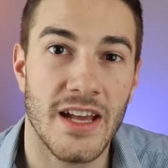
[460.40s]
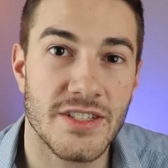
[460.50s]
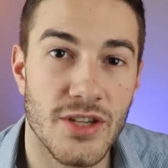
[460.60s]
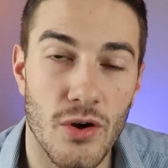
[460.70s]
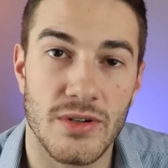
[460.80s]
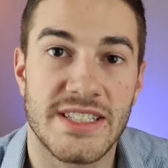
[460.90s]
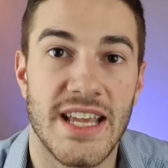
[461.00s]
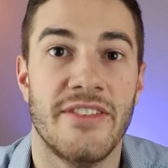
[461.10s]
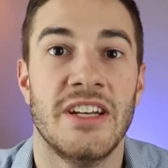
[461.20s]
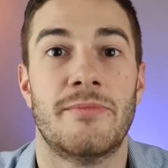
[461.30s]
So
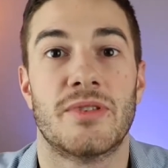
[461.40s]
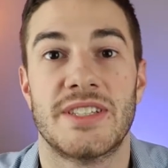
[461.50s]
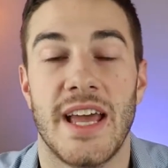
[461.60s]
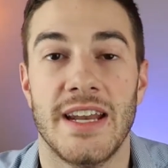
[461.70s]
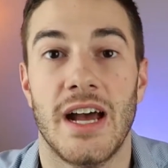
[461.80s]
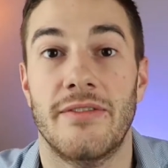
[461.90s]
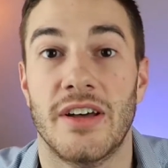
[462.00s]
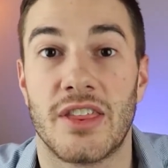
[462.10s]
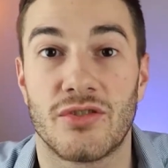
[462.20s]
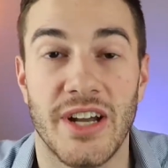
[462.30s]
seventy percent of
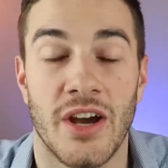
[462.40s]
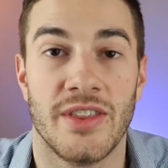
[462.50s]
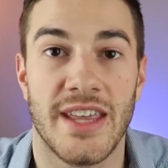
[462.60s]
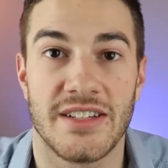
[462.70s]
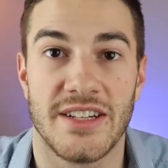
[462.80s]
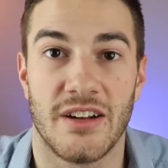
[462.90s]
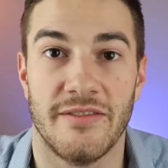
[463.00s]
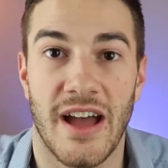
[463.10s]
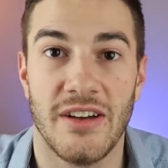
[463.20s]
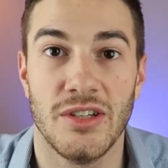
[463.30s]
a three hundred thousand dollar
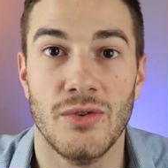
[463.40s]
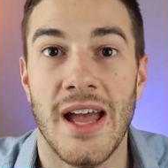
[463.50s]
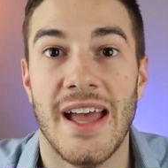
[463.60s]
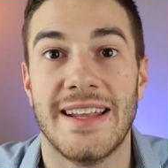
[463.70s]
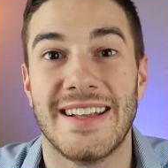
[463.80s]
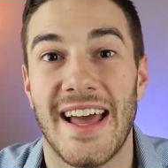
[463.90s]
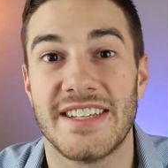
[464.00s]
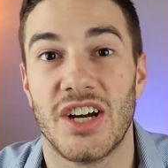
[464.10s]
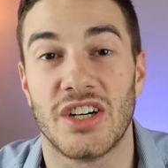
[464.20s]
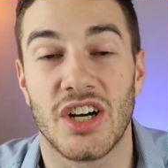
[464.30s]
value,
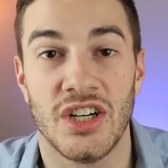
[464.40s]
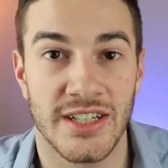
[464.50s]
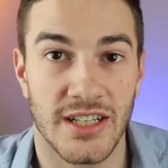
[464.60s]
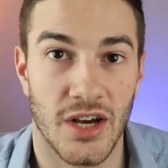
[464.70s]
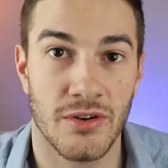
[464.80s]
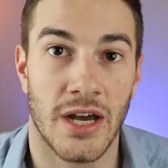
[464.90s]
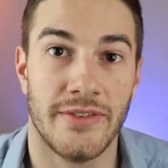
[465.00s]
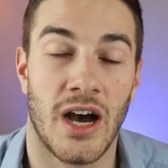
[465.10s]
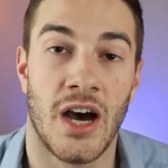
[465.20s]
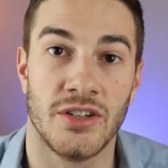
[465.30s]
less our current loan of
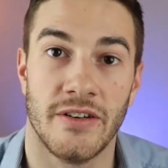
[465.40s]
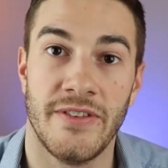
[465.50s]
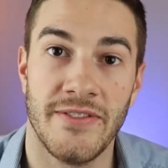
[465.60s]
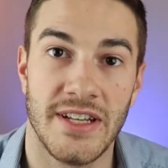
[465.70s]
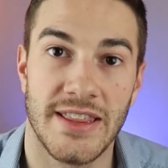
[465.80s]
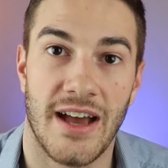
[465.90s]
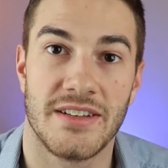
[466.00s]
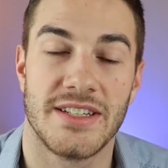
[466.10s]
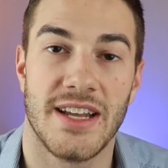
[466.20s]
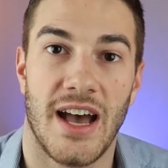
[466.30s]
one hundred fifty
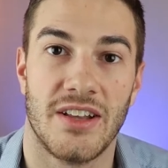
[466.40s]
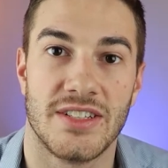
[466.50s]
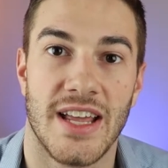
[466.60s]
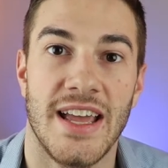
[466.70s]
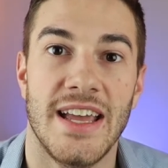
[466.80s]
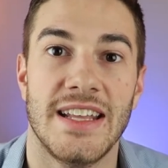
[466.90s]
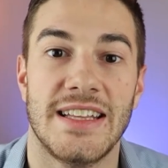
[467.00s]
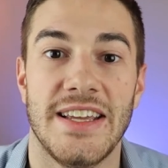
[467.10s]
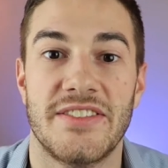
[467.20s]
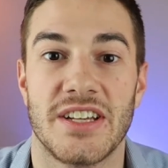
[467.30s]
thousand dollars,
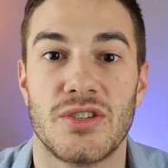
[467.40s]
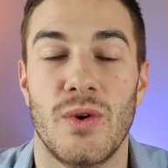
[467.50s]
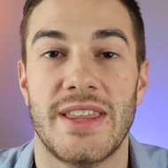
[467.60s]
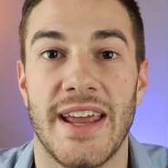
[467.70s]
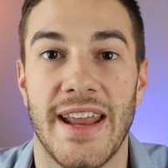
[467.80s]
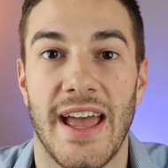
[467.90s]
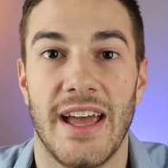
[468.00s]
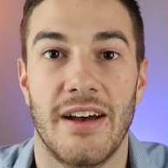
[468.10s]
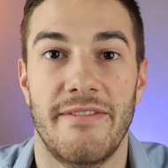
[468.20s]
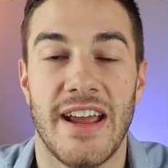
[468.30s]
leaves us with an
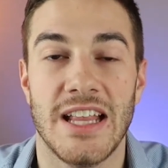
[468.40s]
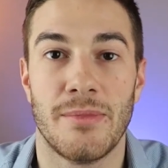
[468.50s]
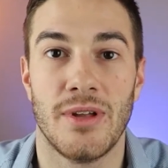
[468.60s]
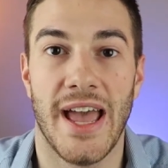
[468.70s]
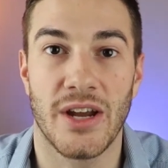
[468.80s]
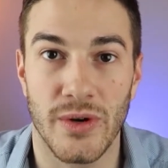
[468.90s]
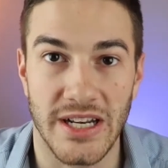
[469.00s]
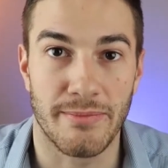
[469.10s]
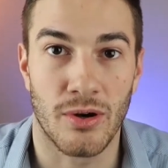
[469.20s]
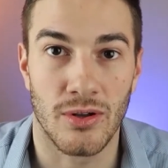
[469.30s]
available equity
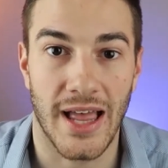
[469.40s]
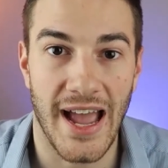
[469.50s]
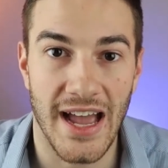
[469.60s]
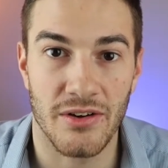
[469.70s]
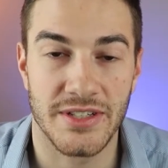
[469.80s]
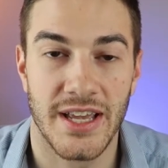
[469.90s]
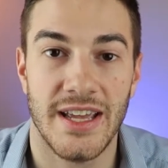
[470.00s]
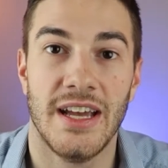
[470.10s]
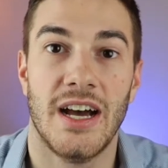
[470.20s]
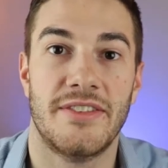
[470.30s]
to pull out
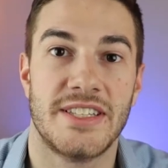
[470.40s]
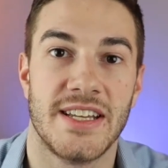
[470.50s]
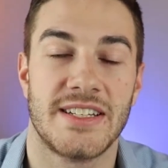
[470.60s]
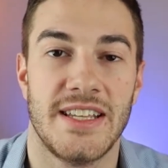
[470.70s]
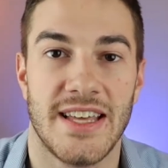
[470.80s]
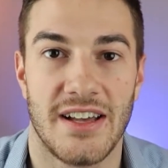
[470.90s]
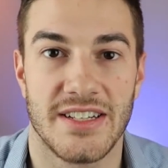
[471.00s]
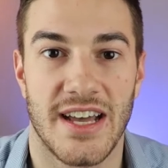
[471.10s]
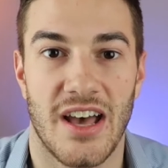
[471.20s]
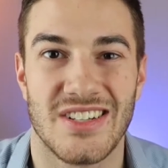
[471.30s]
of sixty
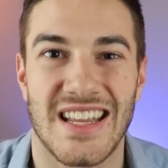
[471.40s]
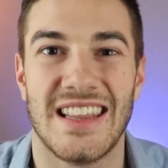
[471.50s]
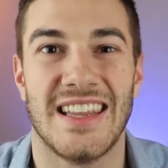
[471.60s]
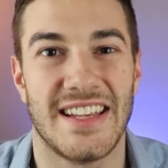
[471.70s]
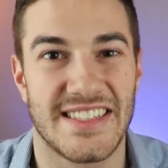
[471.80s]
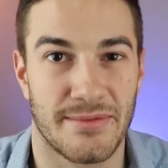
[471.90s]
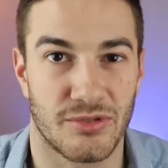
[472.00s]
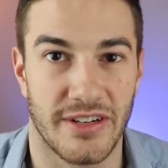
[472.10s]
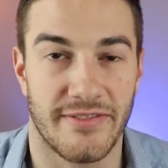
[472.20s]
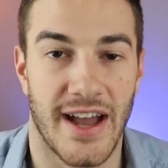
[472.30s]
thousand dollars, less some
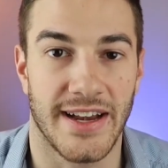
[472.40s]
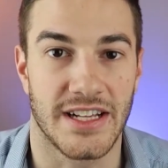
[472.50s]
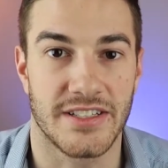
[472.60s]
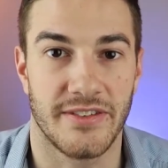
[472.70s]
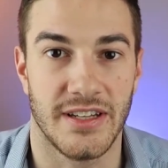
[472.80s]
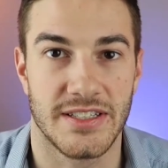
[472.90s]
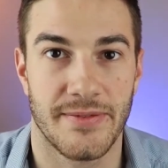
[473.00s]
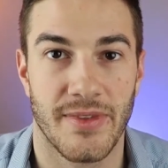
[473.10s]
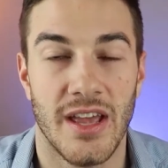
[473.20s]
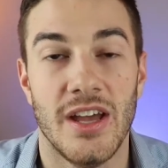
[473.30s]
refinance fees.